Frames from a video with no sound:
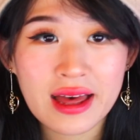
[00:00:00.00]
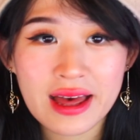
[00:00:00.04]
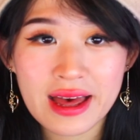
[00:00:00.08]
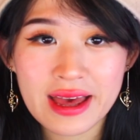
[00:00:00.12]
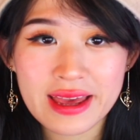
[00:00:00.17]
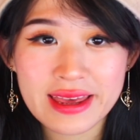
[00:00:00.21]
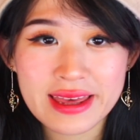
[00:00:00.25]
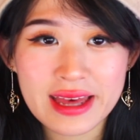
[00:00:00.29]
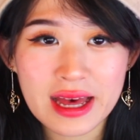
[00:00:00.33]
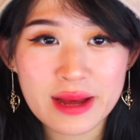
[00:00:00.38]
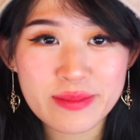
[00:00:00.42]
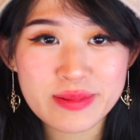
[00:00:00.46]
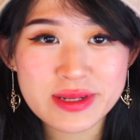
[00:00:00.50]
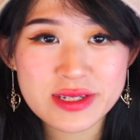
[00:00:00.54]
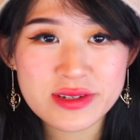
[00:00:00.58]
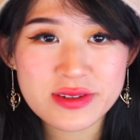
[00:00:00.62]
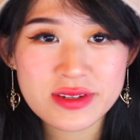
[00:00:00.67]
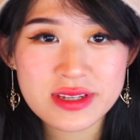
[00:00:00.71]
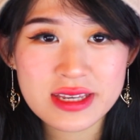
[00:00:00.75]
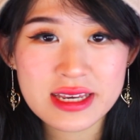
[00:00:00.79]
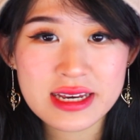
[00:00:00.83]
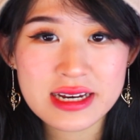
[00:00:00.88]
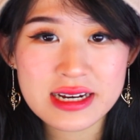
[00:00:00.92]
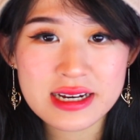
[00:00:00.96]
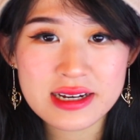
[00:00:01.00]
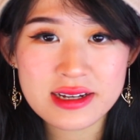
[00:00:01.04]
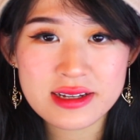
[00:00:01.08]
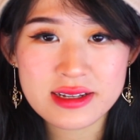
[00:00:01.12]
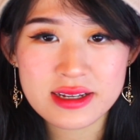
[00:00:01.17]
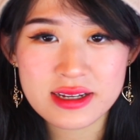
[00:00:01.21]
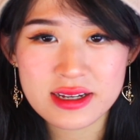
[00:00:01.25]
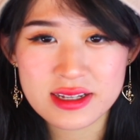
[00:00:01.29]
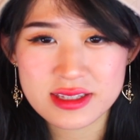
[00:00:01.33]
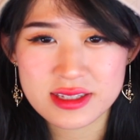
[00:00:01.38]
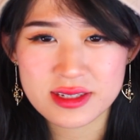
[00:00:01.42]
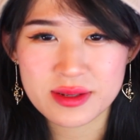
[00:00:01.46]
Hey, happy new year.
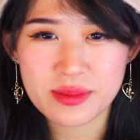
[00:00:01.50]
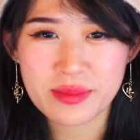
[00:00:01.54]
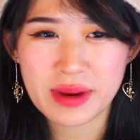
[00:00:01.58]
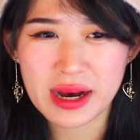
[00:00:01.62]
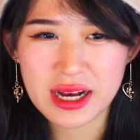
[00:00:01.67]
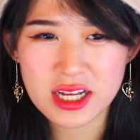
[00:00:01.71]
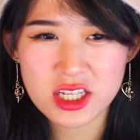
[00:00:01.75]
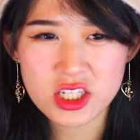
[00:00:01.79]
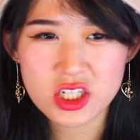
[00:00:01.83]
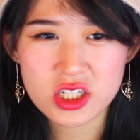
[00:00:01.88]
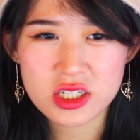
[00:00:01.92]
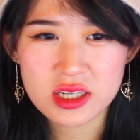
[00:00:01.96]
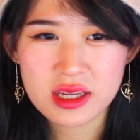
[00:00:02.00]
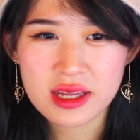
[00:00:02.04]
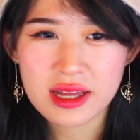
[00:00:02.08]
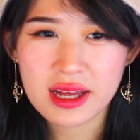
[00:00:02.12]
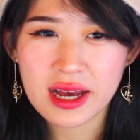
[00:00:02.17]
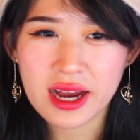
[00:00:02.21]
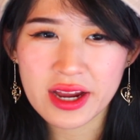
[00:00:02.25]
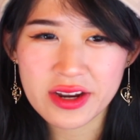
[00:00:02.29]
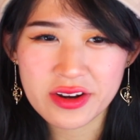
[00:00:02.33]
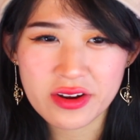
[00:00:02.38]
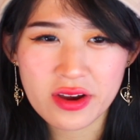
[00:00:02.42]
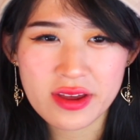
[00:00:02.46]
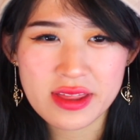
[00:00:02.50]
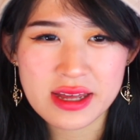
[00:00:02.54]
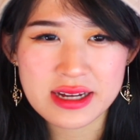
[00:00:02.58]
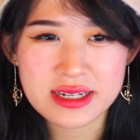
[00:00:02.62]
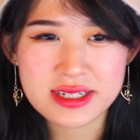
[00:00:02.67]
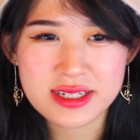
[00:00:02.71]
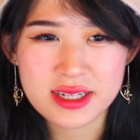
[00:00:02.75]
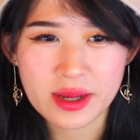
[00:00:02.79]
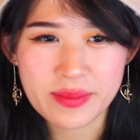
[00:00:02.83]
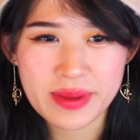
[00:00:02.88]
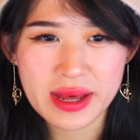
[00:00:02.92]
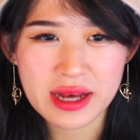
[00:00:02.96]
It's March. I know
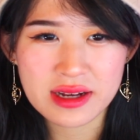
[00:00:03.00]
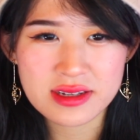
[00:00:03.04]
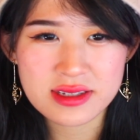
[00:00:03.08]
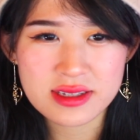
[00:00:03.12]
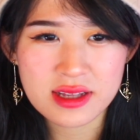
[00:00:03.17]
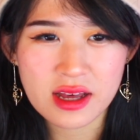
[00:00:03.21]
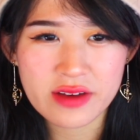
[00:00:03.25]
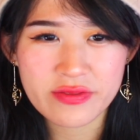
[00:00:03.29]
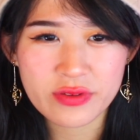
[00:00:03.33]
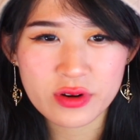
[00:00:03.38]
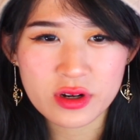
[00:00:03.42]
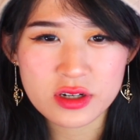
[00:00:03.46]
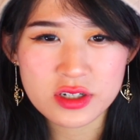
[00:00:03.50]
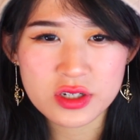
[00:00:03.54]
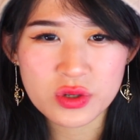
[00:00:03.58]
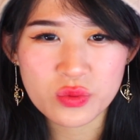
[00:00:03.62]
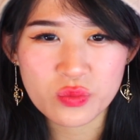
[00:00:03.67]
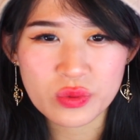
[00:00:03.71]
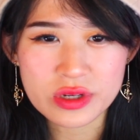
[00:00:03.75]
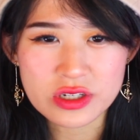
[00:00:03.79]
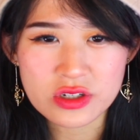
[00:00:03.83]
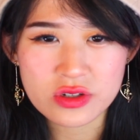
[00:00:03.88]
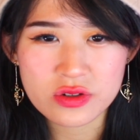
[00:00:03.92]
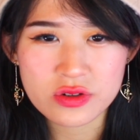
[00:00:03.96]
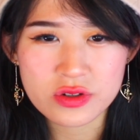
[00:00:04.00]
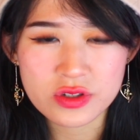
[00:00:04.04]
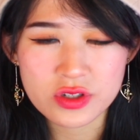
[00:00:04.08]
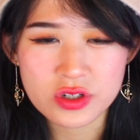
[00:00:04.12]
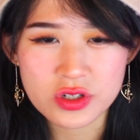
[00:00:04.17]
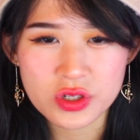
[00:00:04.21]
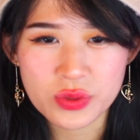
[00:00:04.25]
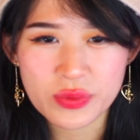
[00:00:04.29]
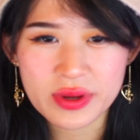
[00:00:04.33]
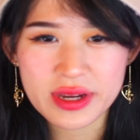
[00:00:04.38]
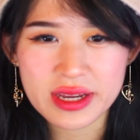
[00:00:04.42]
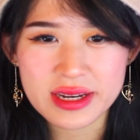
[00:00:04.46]
that, dumbass. I forgot to wish you,
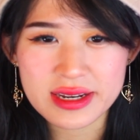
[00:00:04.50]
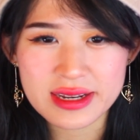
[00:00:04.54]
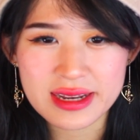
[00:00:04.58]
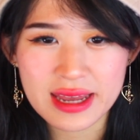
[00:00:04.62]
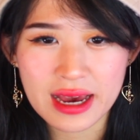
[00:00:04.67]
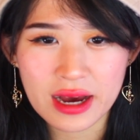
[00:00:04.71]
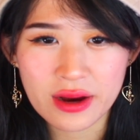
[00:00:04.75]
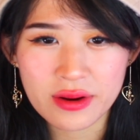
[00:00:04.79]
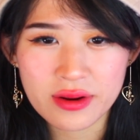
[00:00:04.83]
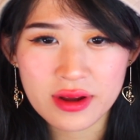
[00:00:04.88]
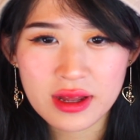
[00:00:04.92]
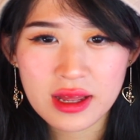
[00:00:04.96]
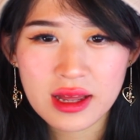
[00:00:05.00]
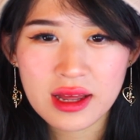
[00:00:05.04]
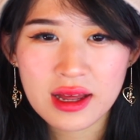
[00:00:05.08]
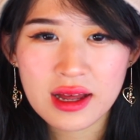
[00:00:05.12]
so doing it now.